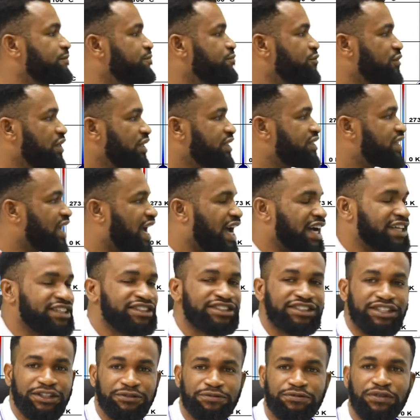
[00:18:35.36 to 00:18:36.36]
these are
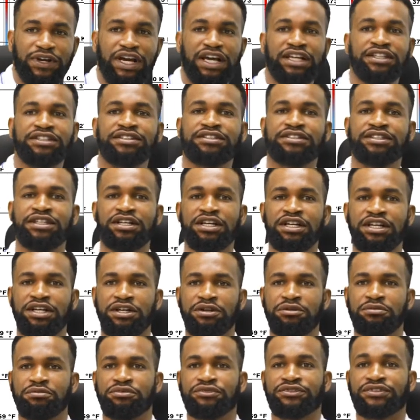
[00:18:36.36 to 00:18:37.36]
different
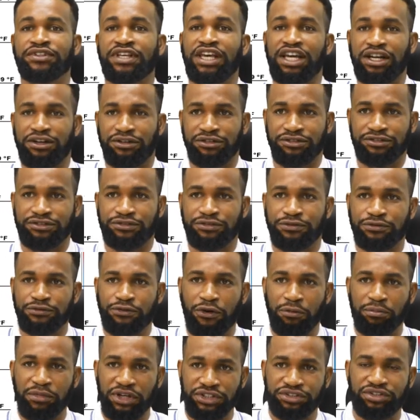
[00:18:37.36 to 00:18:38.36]
scales
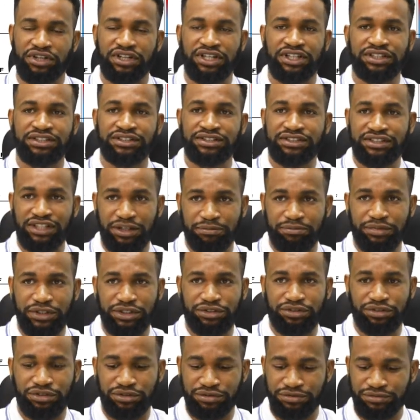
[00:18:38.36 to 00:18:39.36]
for measuring
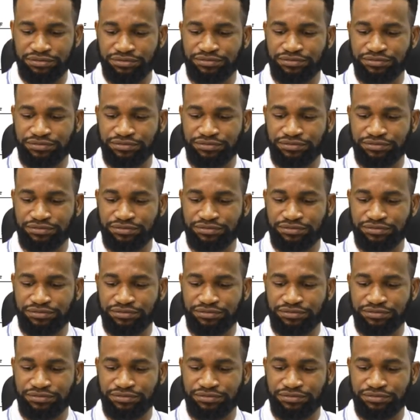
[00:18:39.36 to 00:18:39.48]
temperature.